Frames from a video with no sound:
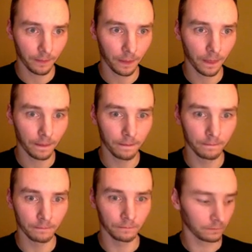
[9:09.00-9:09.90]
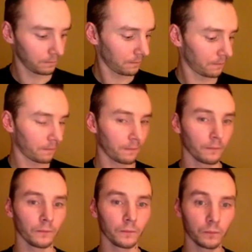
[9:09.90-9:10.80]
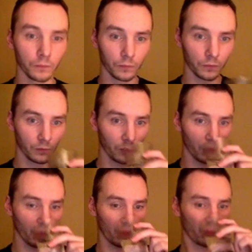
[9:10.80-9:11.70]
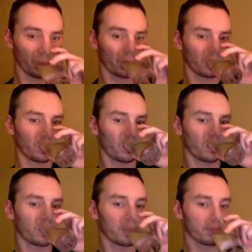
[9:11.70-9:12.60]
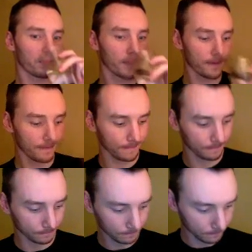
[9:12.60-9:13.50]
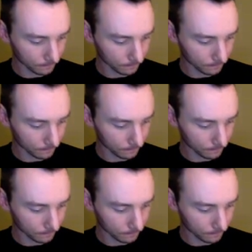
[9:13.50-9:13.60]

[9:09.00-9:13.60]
[no speech]